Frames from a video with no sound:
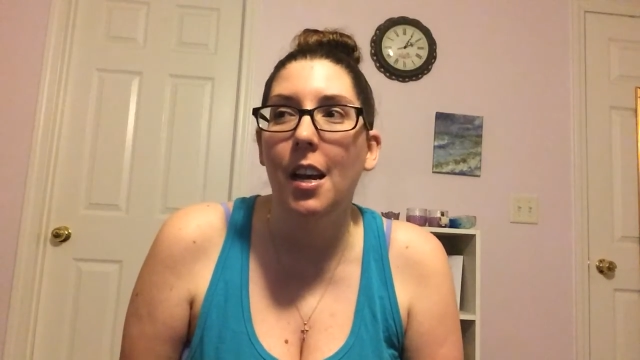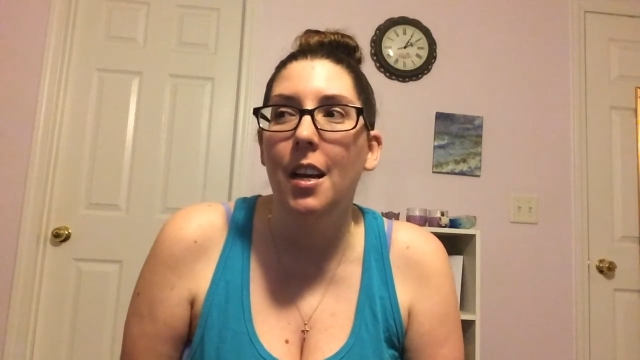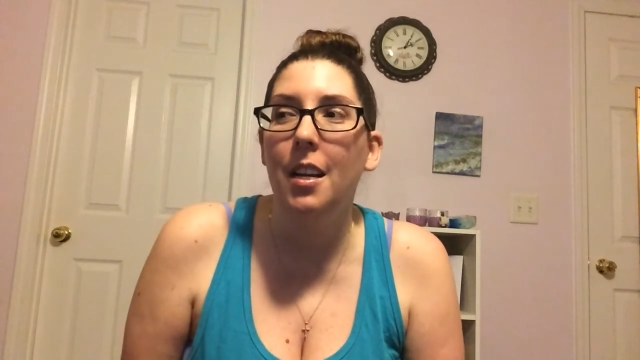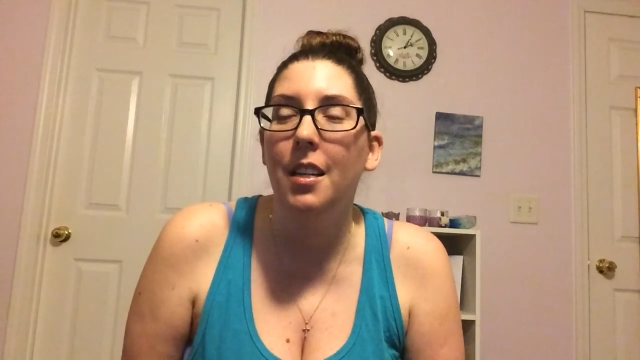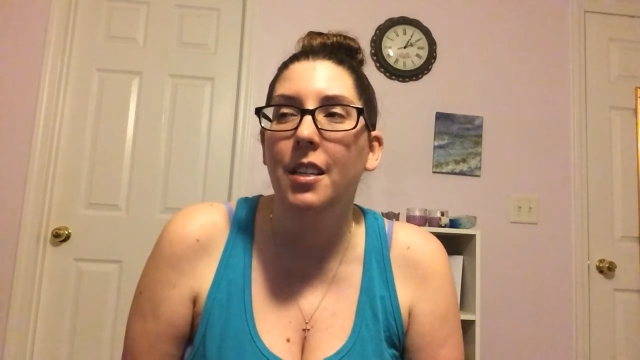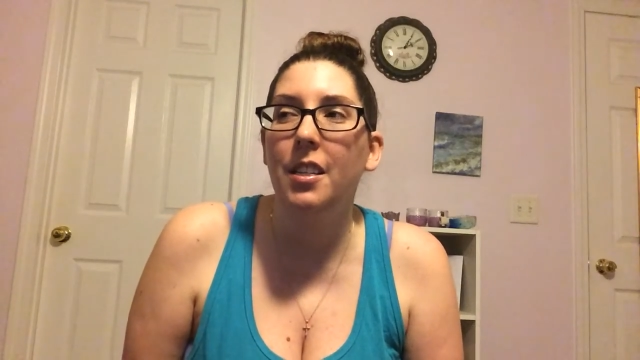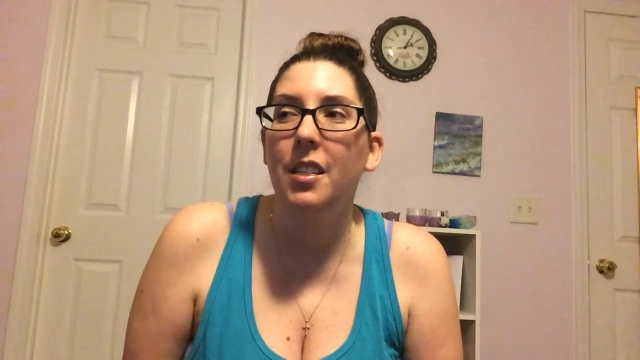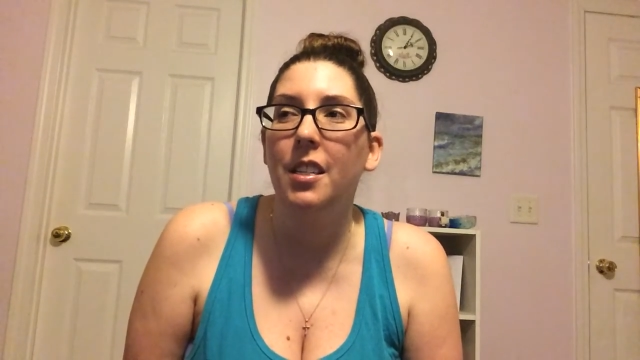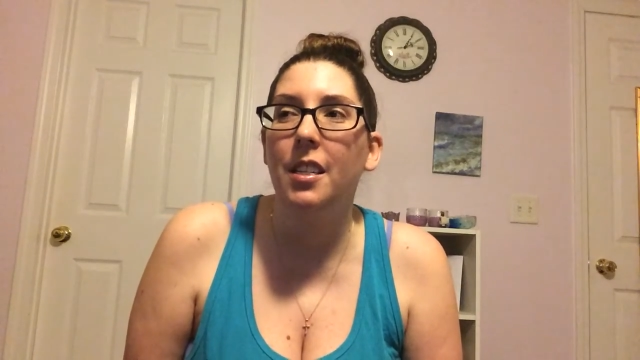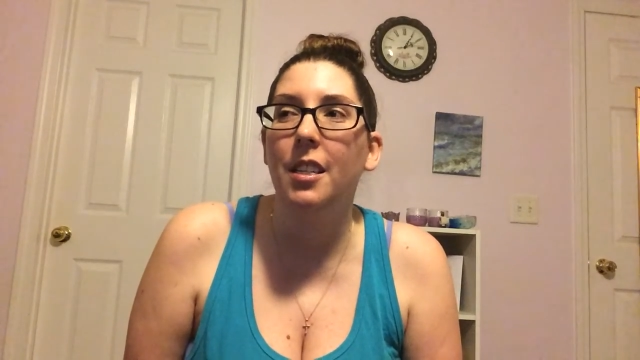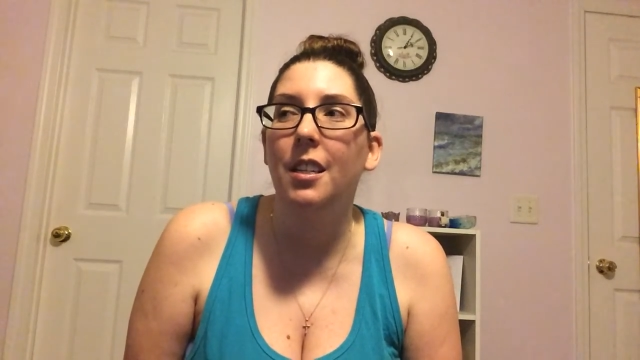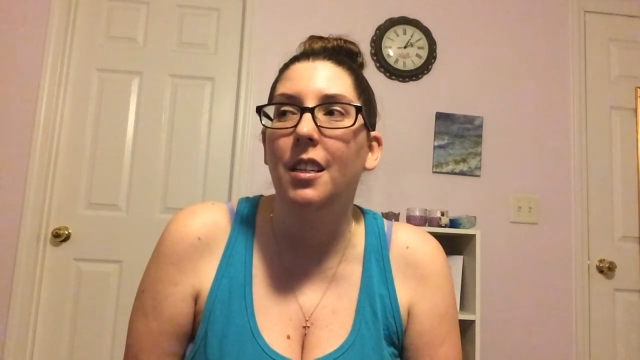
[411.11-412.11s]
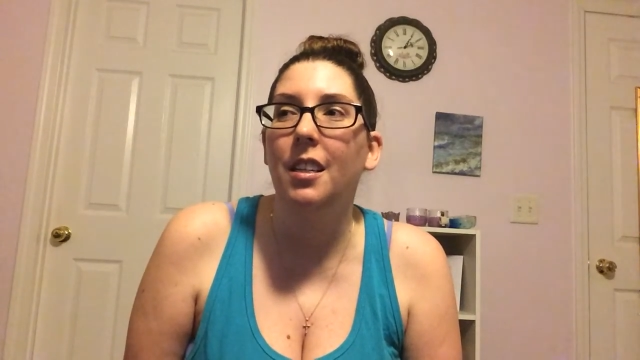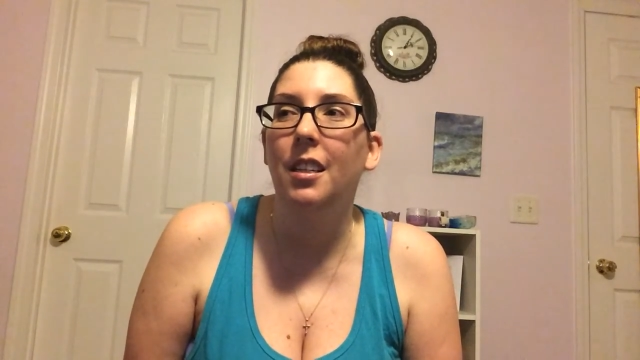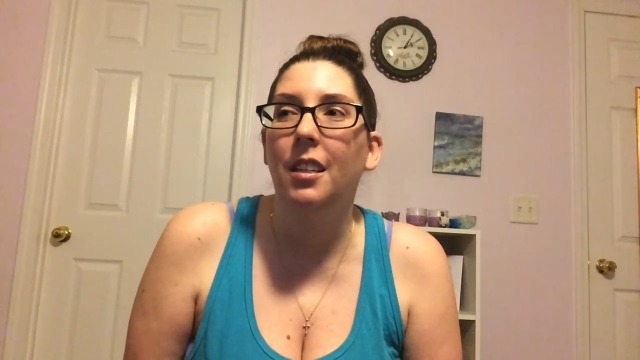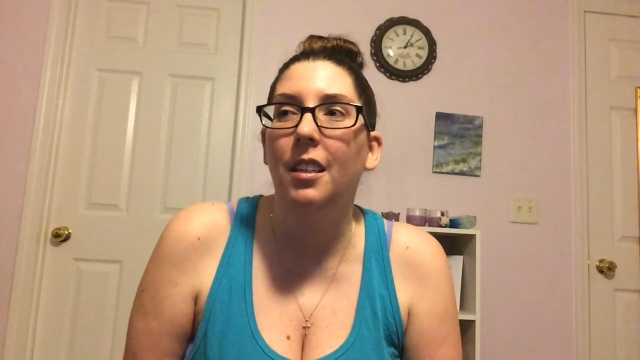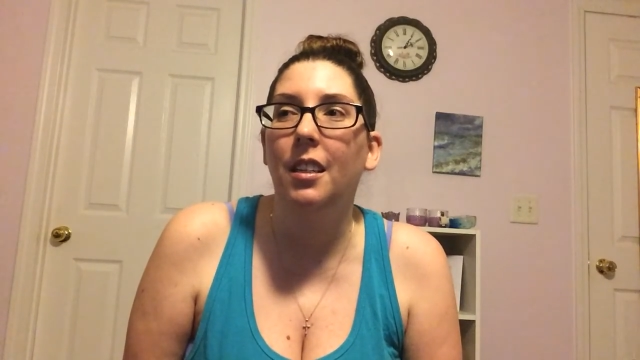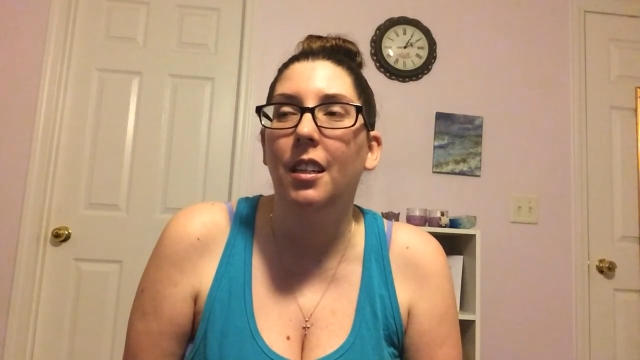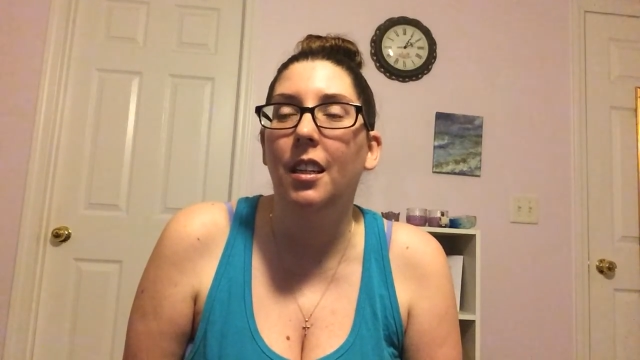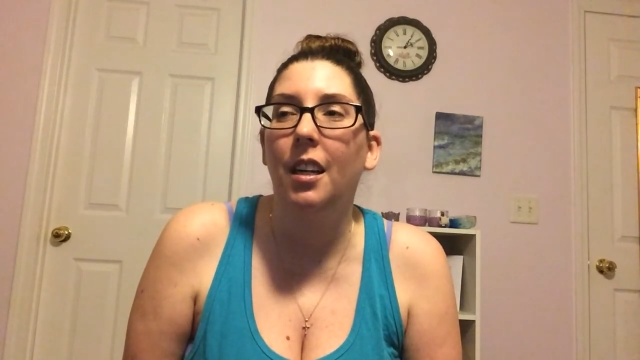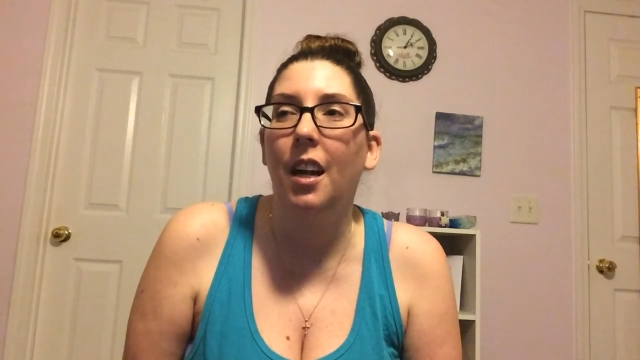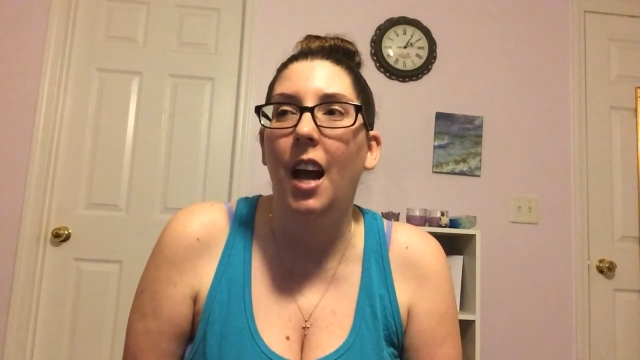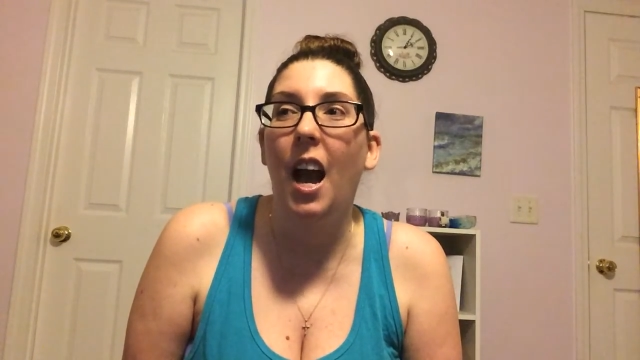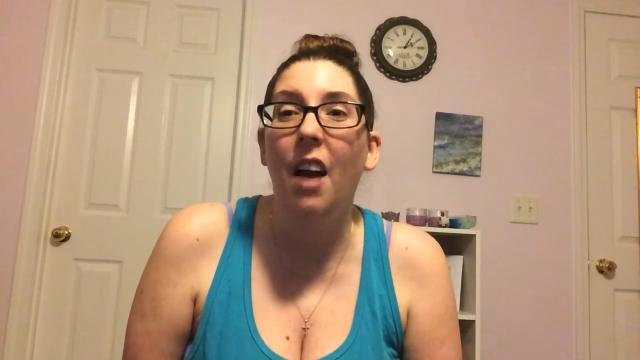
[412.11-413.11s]
And
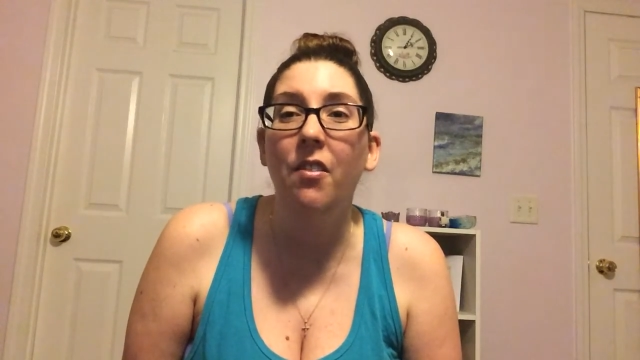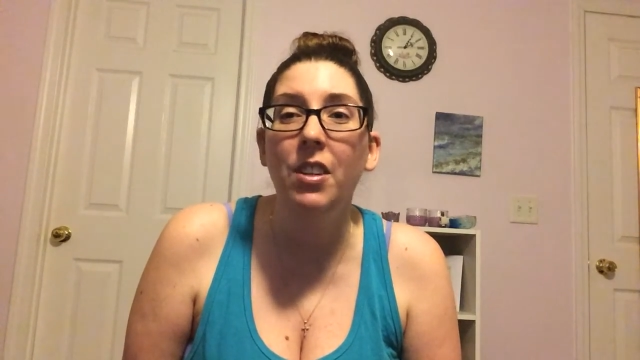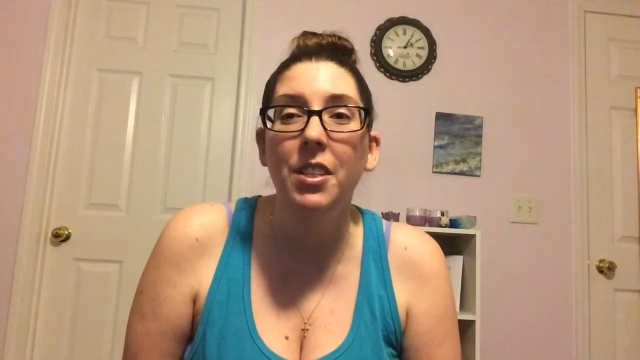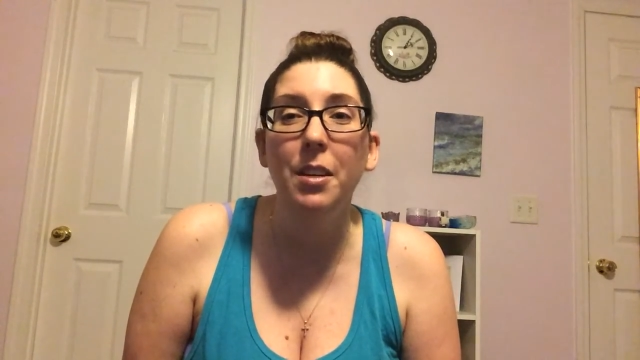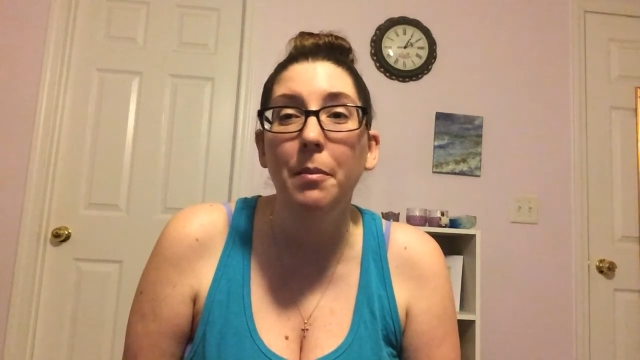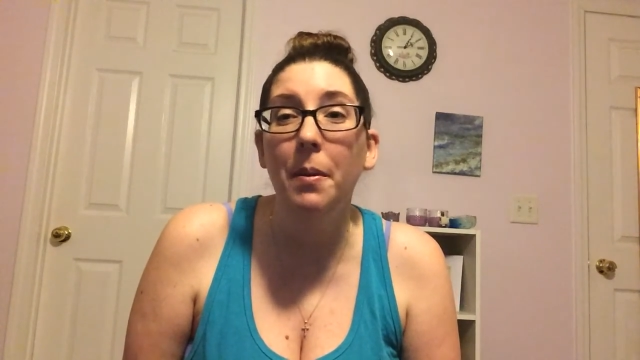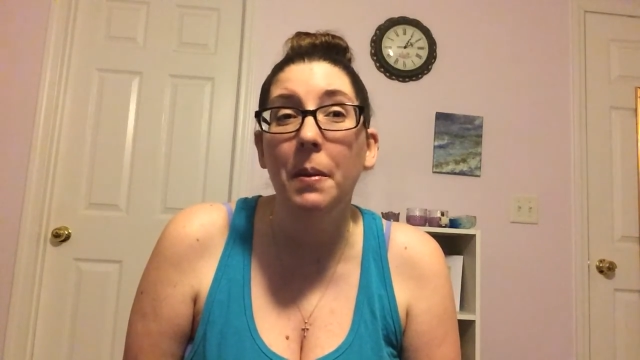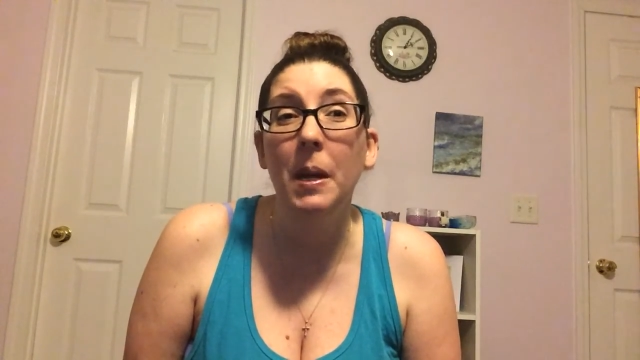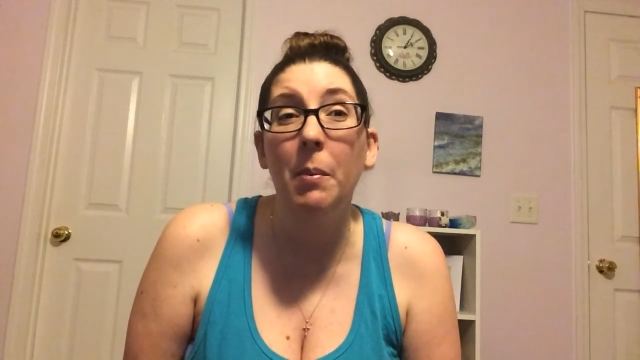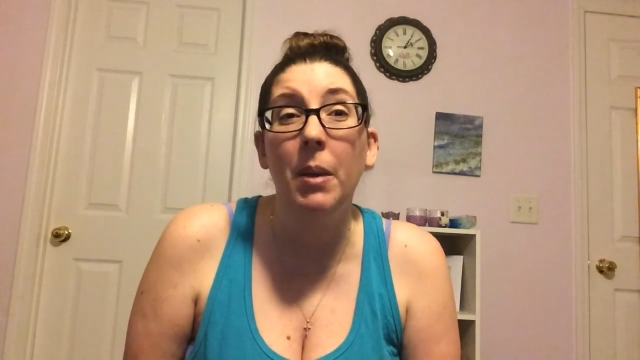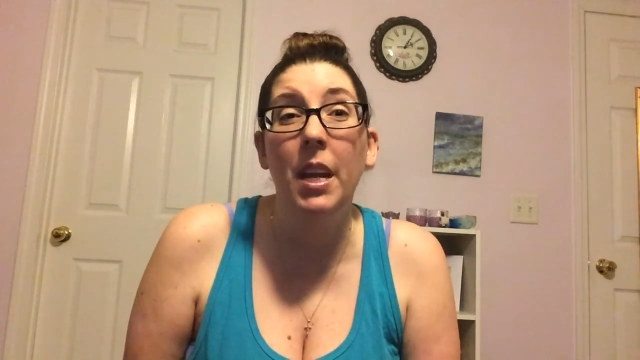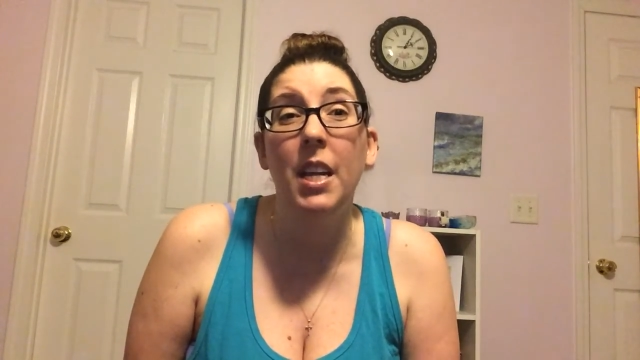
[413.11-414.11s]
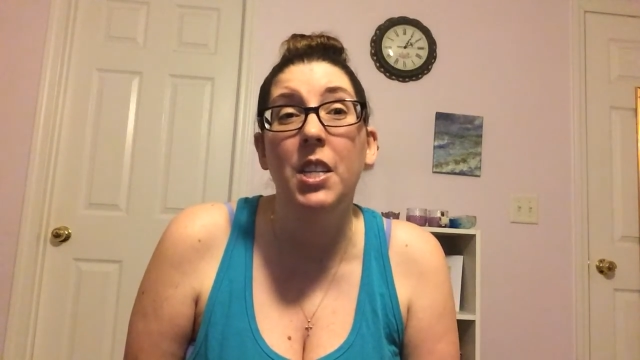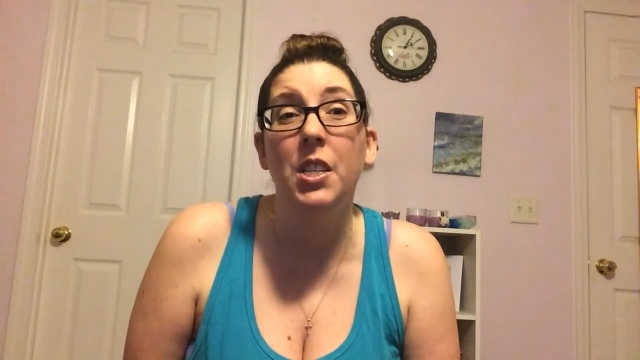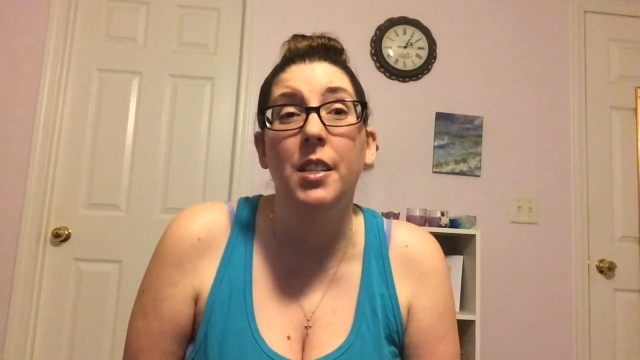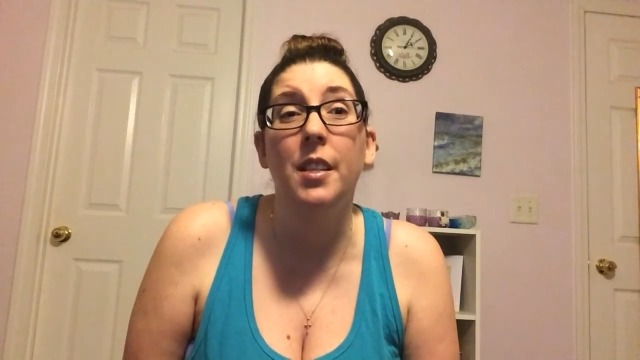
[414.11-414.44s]
I haven't done my makeup in ages,